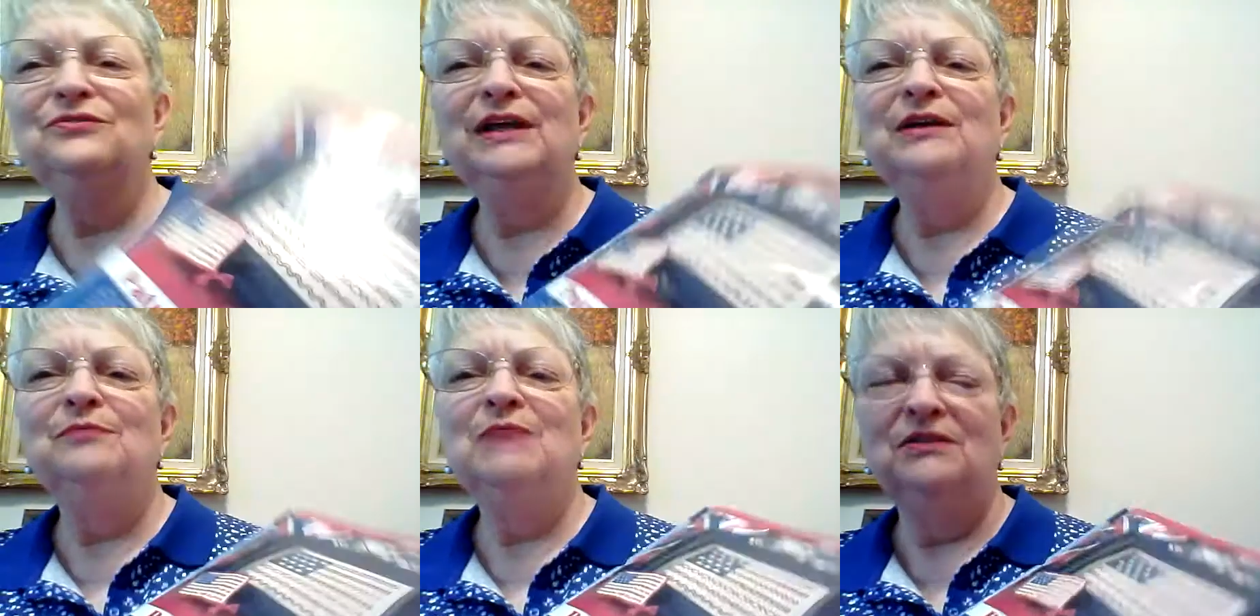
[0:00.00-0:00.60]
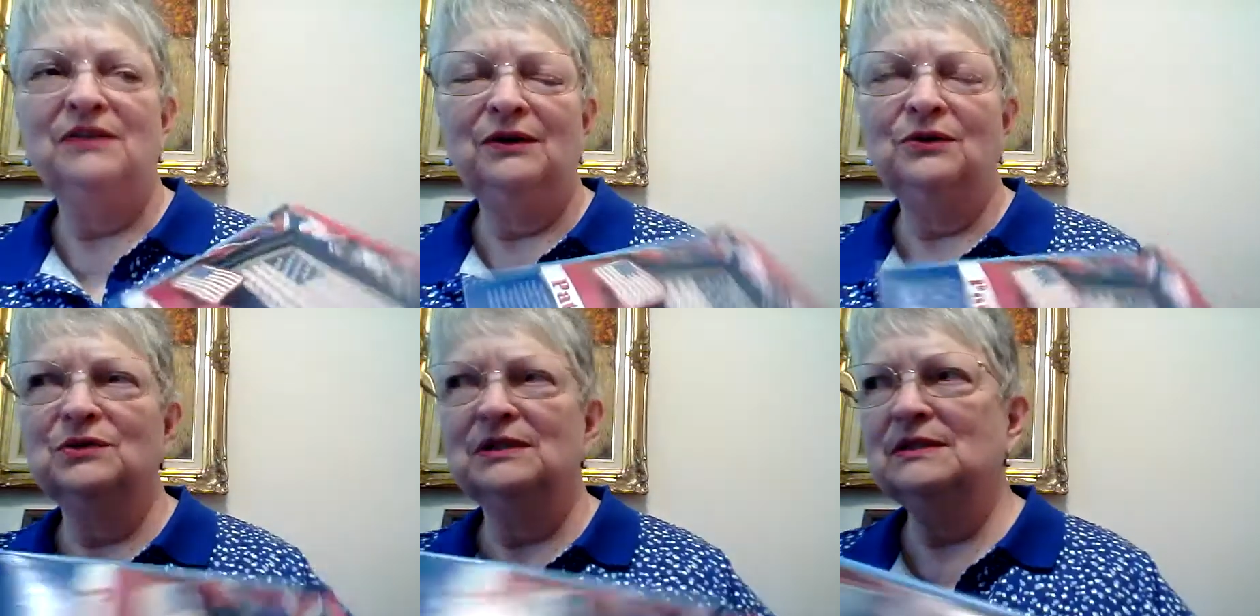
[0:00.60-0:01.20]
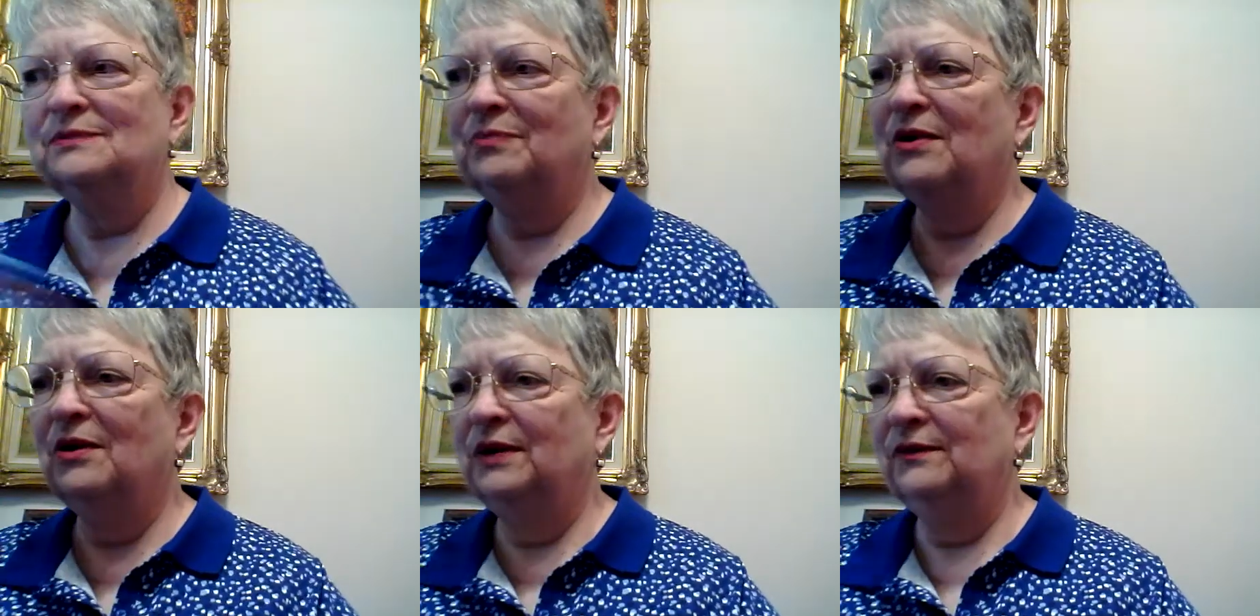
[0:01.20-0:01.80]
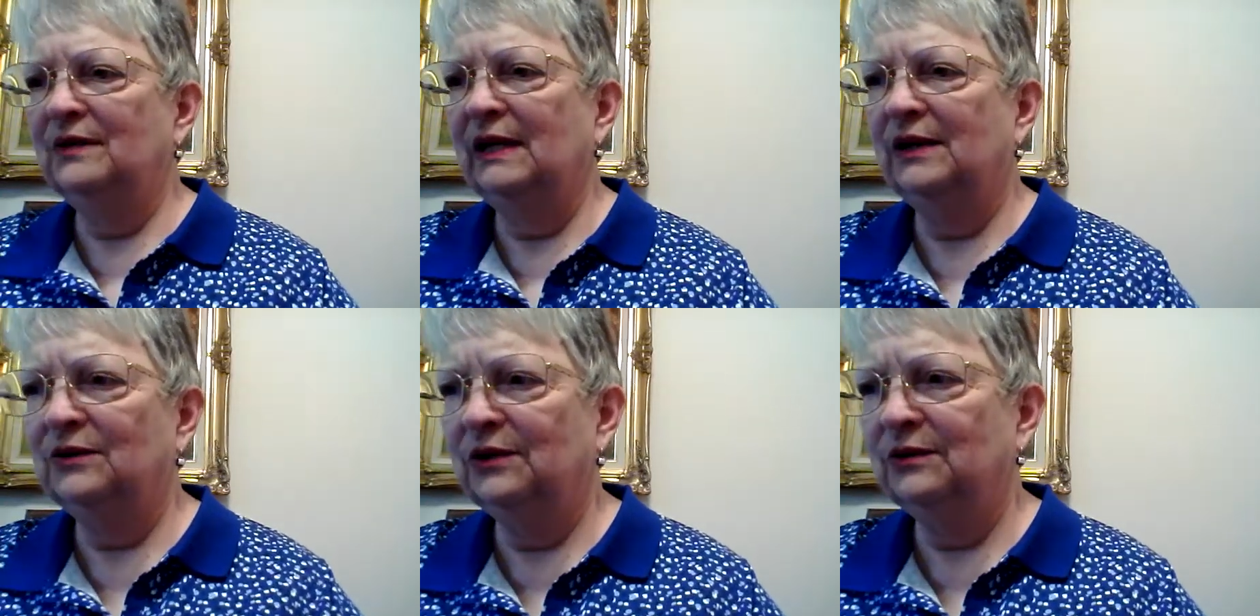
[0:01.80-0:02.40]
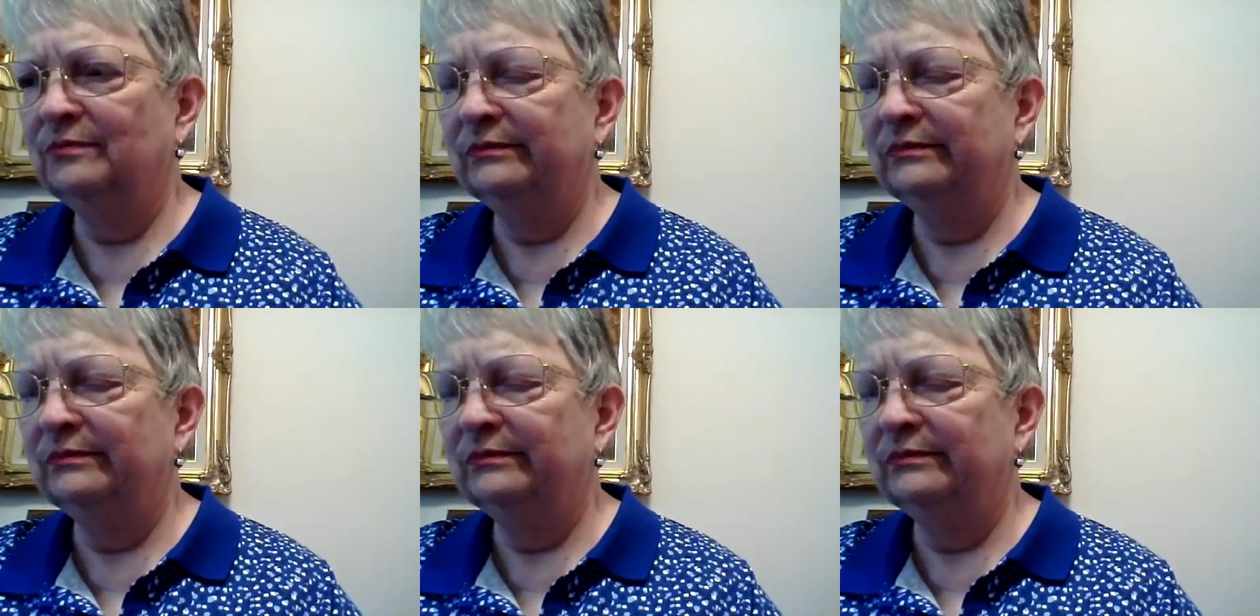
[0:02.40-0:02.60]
Freedom, I think, was part of the other